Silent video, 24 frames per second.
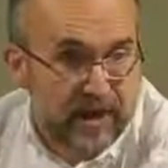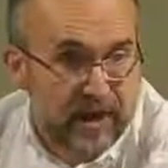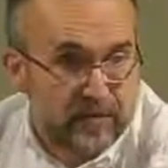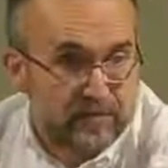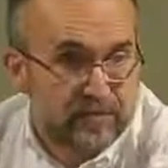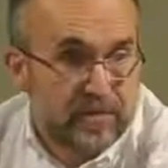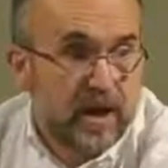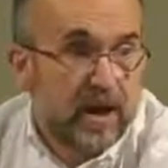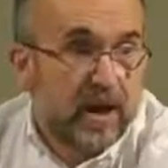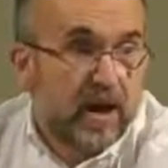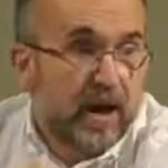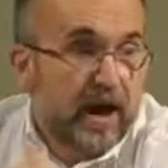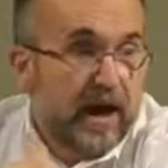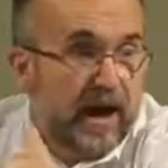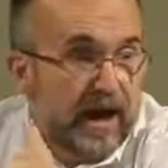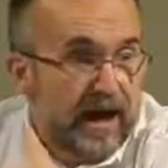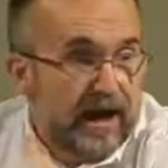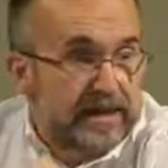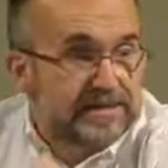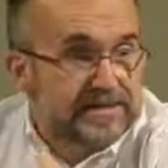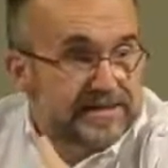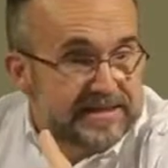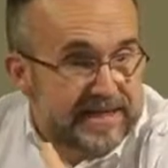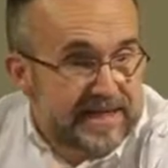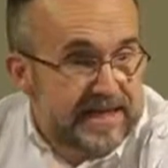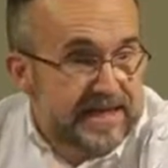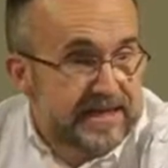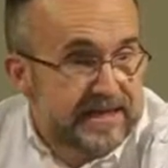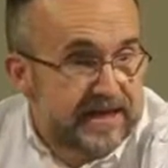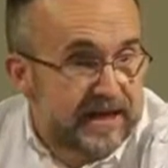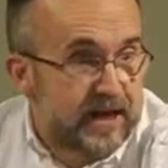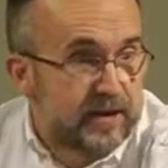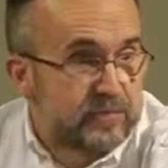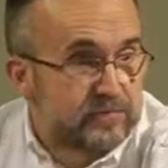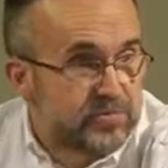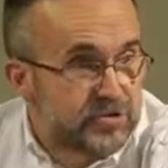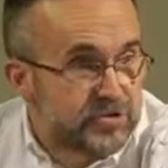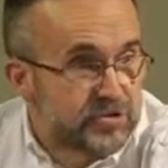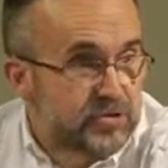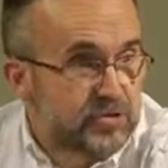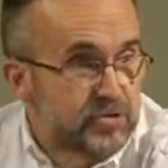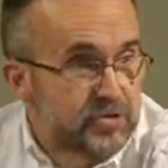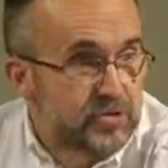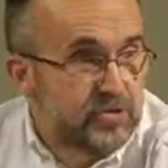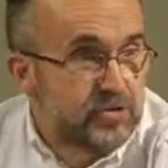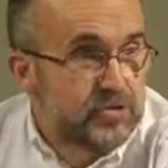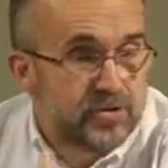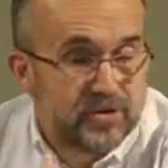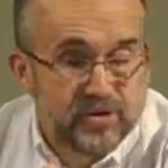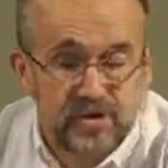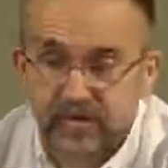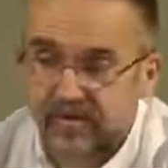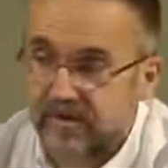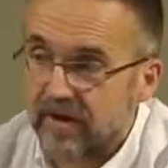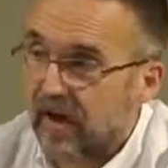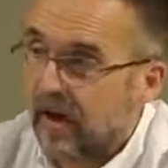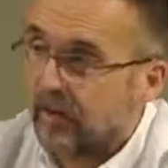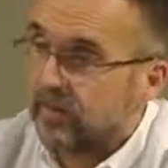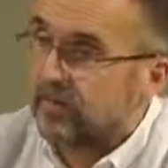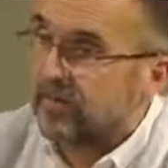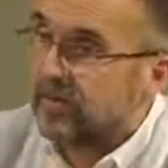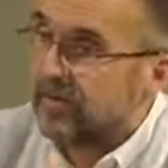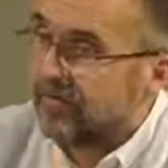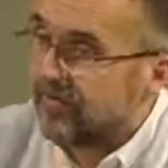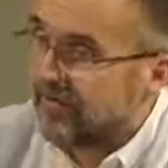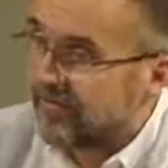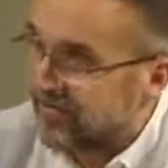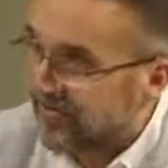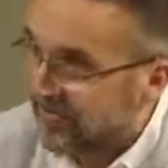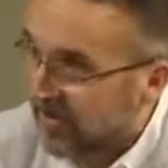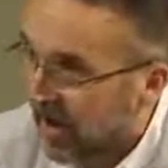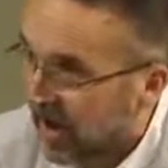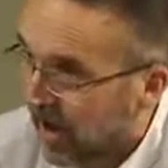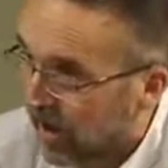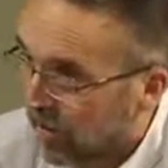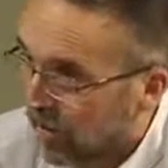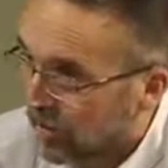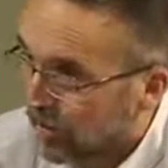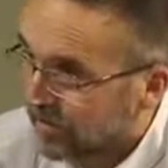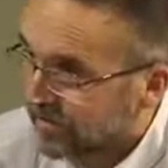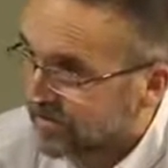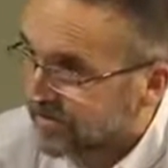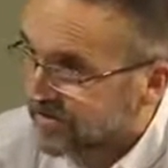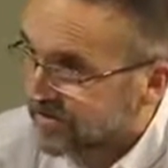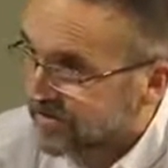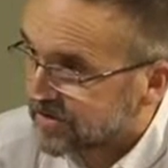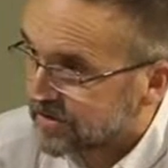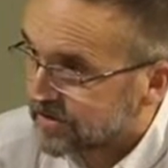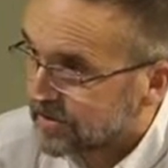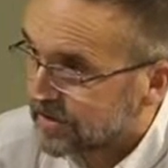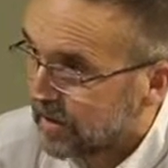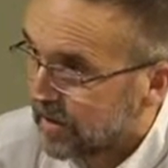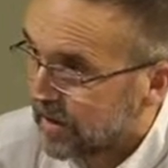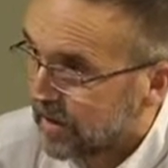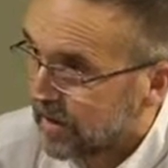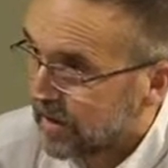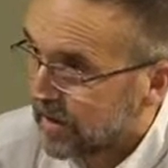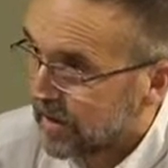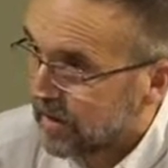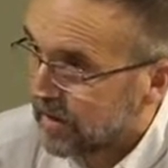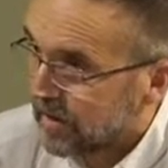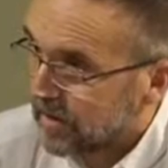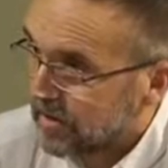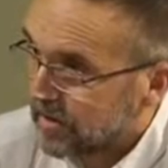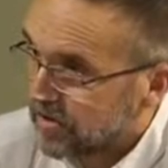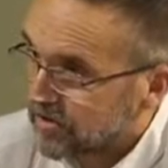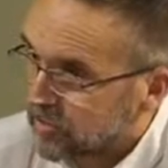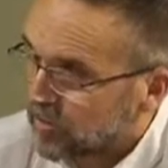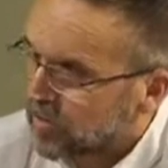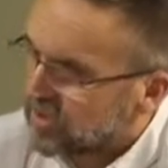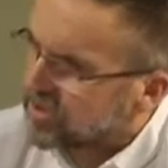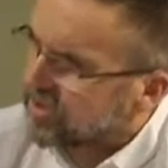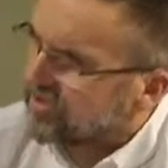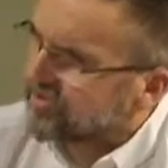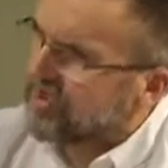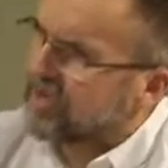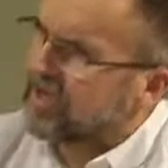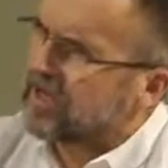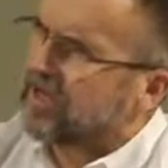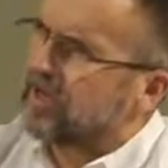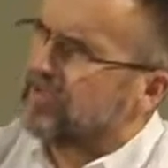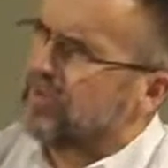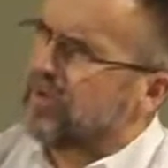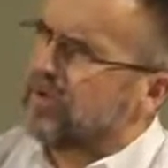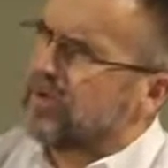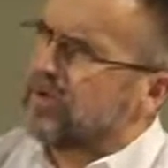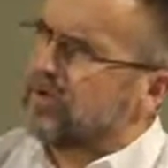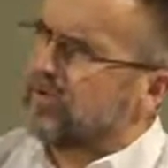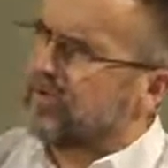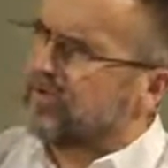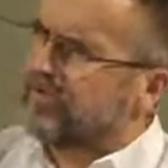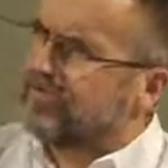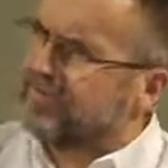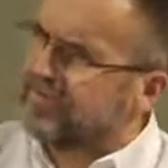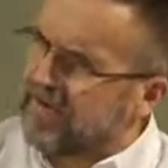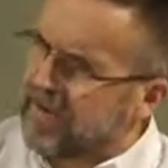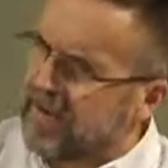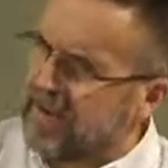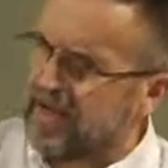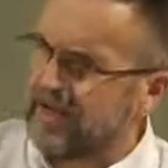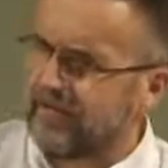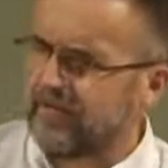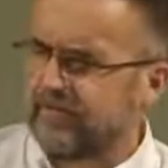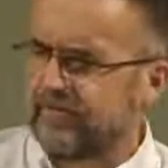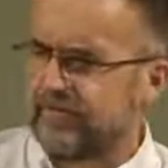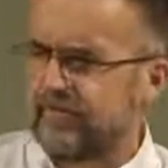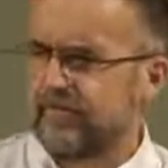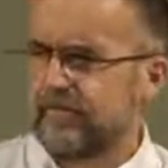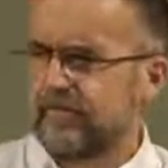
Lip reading: him and take him to themselves. So when you think about your faith,